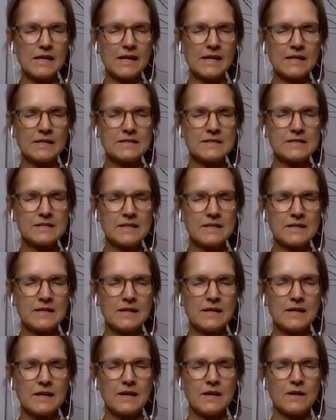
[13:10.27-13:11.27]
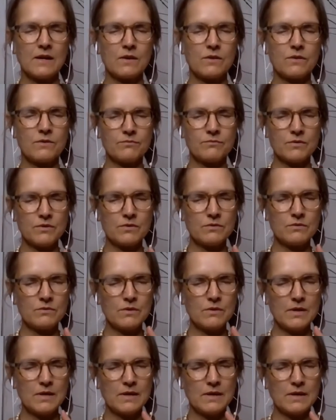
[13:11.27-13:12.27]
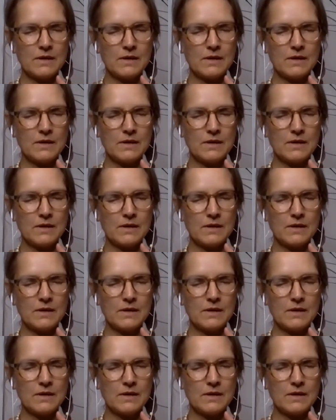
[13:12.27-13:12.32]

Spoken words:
And through